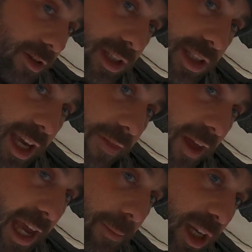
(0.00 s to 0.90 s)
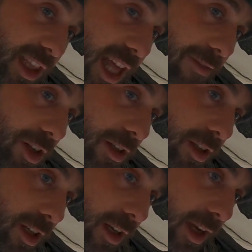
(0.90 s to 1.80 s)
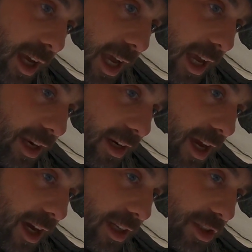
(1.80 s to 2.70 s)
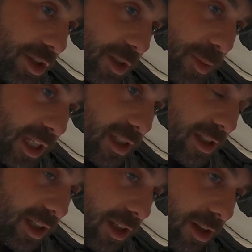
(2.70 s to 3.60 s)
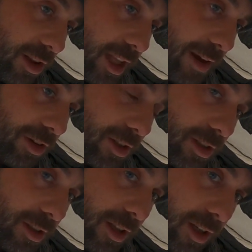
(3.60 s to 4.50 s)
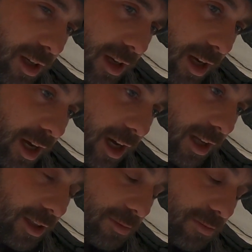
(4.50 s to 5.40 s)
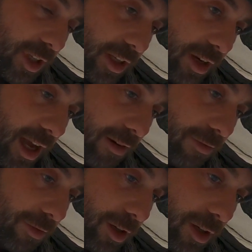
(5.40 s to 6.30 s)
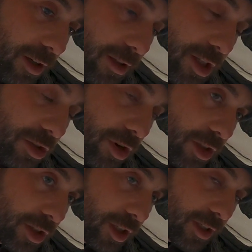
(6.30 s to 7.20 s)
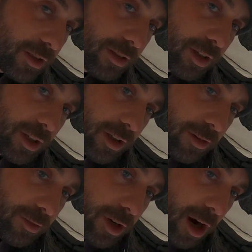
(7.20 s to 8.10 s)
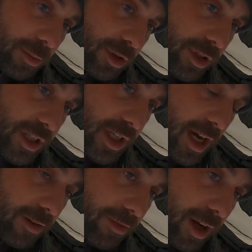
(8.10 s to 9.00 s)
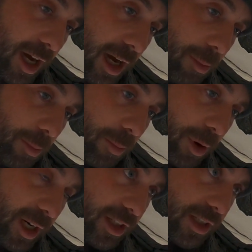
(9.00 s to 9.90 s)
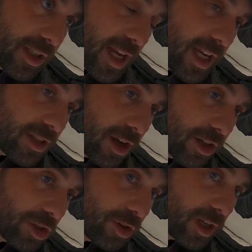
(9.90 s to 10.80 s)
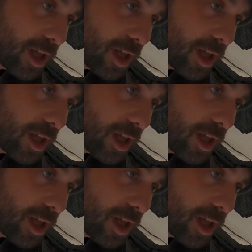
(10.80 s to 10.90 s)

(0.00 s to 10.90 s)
it is getting the hammock level, and it's just basically a little level like you'd have for construction, carpentry stuff, but it just stays on a string